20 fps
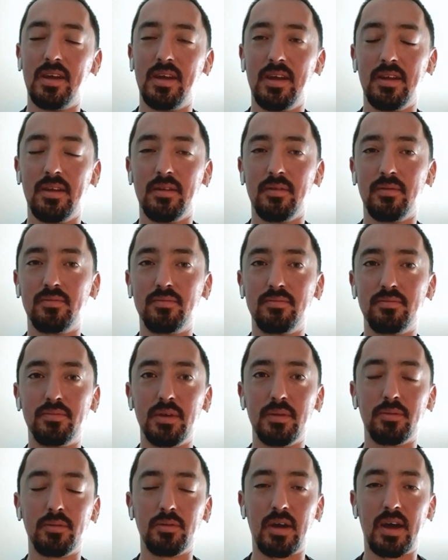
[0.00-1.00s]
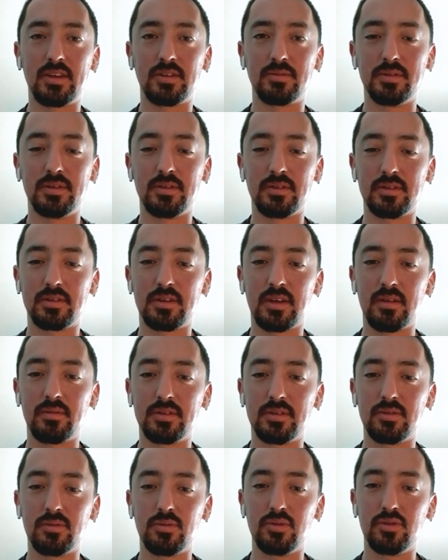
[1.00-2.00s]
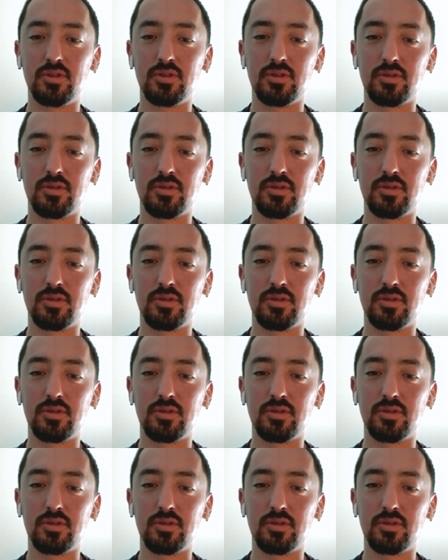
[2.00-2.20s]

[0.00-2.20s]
And people ask me all the time, so who's